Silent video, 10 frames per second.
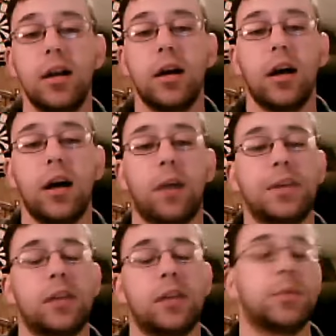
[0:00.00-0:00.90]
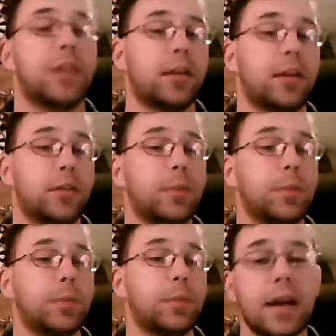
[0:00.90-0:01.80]
We talked about that a little bit
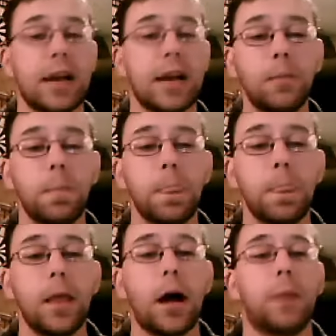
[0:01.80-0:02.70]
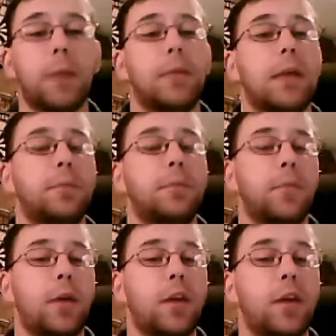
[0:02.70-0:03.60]
already. And
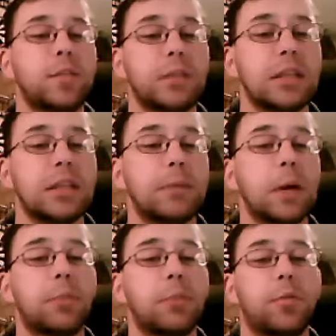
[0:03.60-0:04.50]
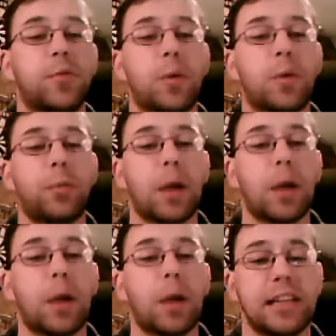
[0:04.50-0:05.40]
ultimately be able to perform proper
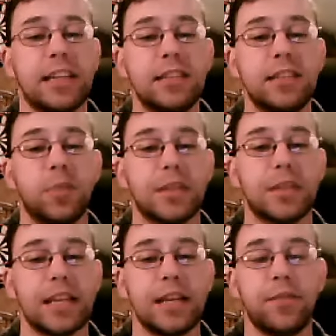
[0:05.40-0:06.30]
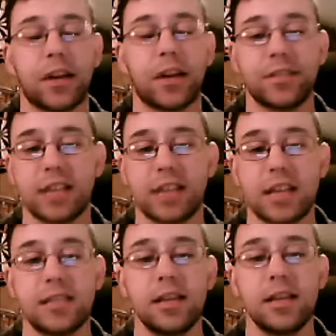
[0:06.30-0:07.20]
techniques when taking vital
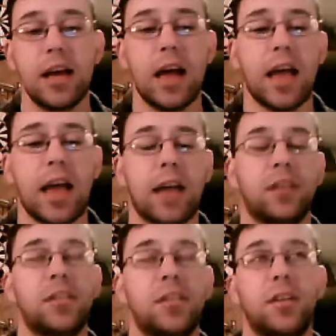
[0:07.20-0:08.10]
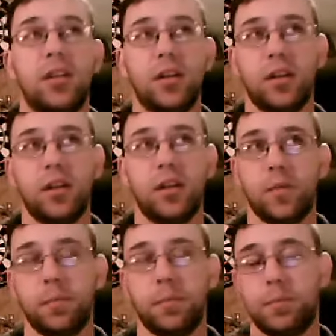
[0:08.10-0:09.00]
signs, and
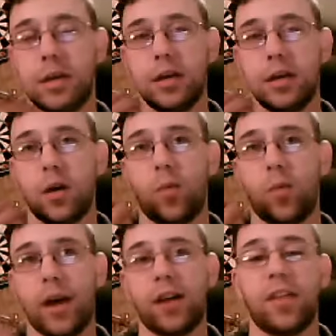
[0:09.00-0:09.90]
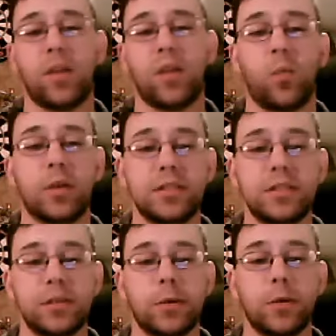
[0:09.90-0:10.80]
be aware that once
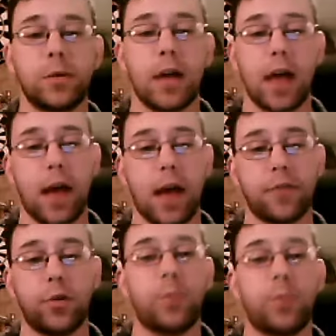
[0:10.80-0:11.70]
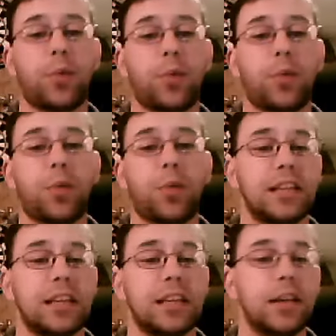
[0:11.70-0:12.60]
you have good proper
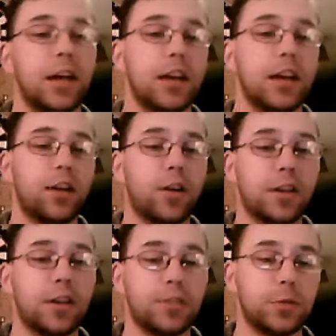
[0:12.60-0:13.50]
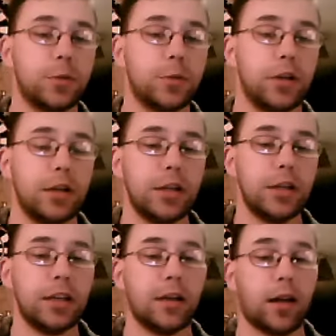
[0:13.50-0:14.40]
technique, you're going to you